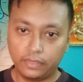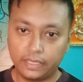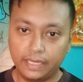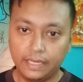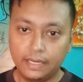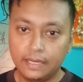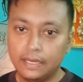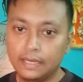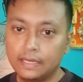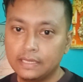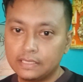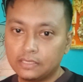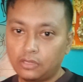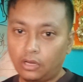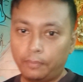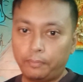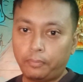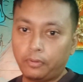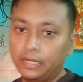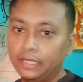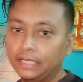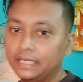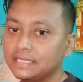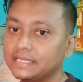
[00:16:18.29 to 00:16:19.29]
Okay, the
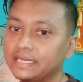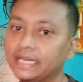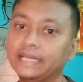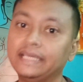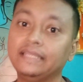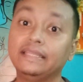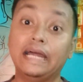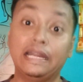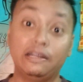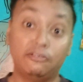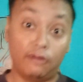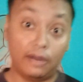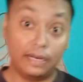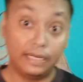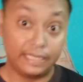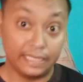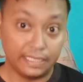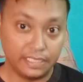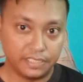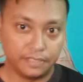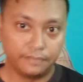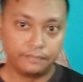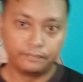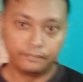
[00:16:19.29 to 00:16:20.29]
opponent is getting the
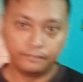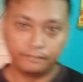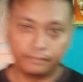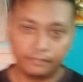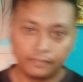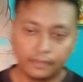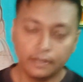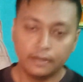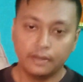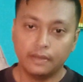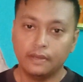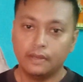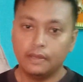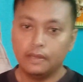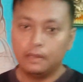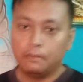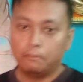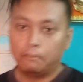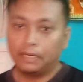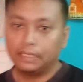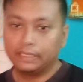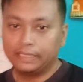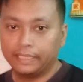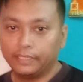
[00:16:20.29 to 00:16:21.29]
advantage,
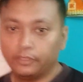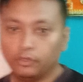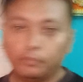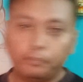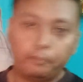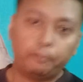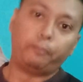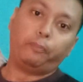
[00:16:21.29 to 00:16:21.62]
but then you